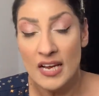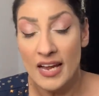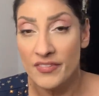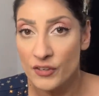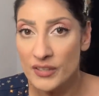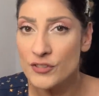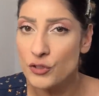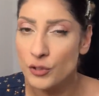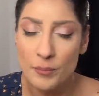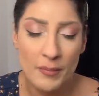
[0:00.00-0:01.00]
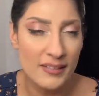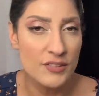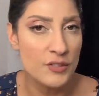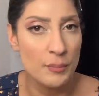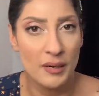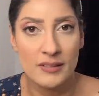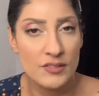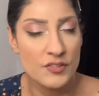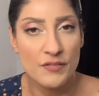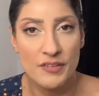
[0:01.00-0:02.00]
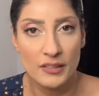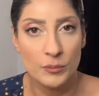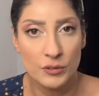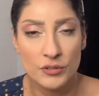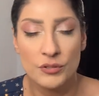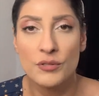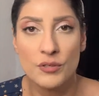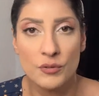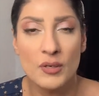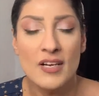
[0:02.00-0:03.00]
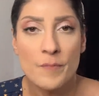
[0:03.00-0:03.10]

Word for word: And there is tremendous abundance available to you